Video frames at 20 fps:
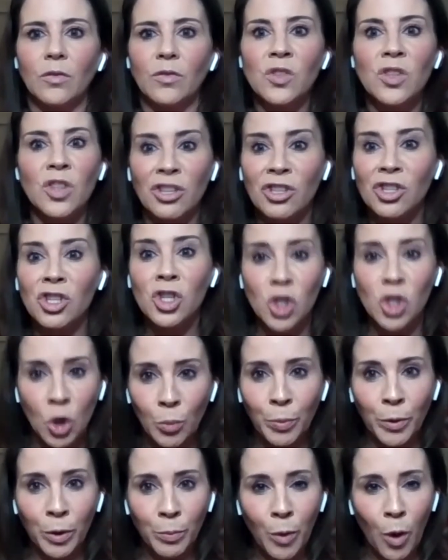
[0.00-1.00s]
the
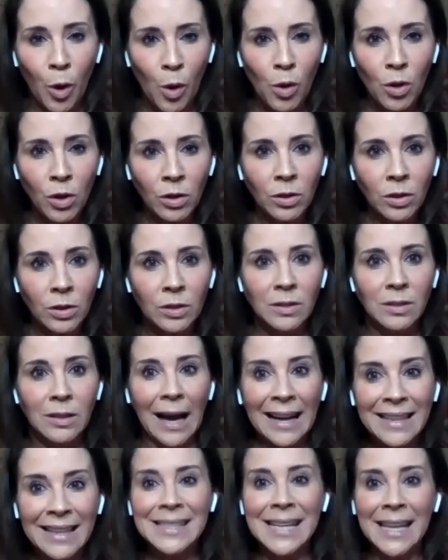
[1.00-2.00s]
Super Bowl,
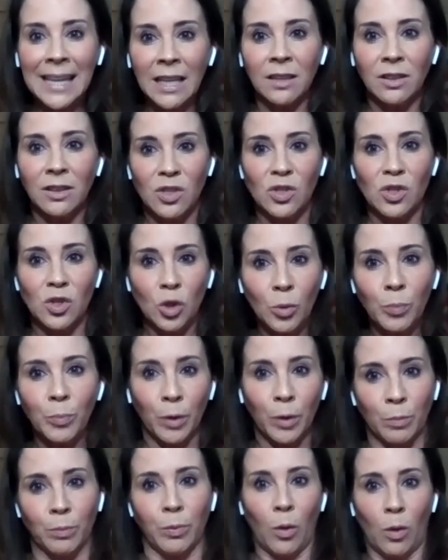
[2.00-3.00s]
I sang at the
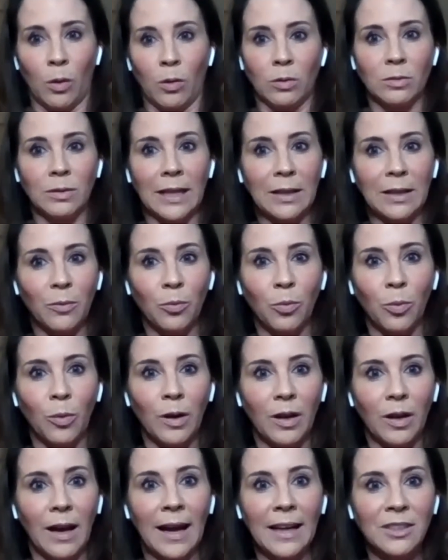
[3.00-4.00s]
Super Bowl. Like,
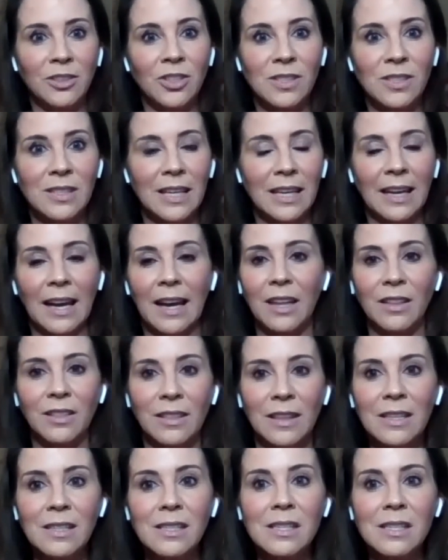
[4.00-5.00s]
I just like
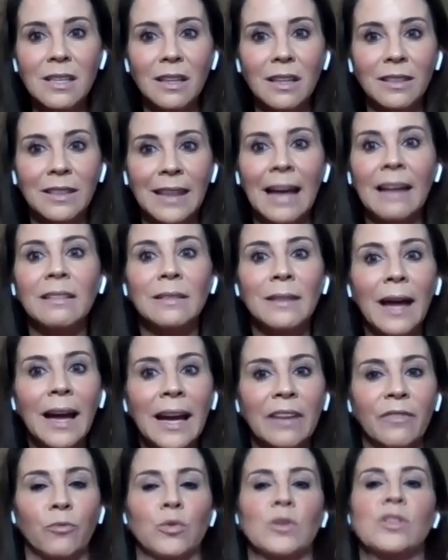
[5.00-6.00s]
that
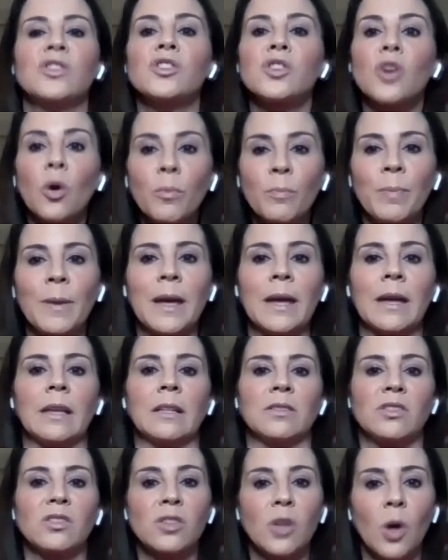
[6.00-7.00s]
life was so big
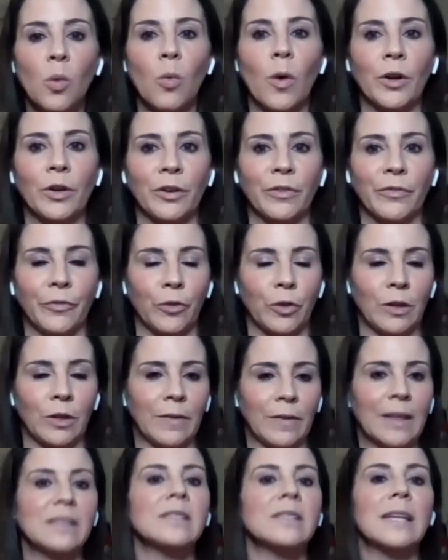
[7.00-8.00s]
and so wonderful.
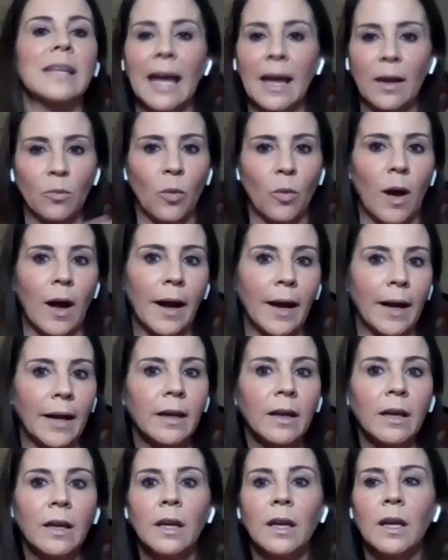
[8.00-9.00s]
And that's again why
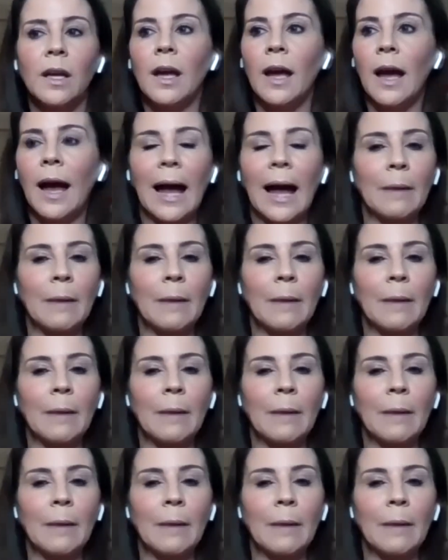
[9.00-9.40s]
I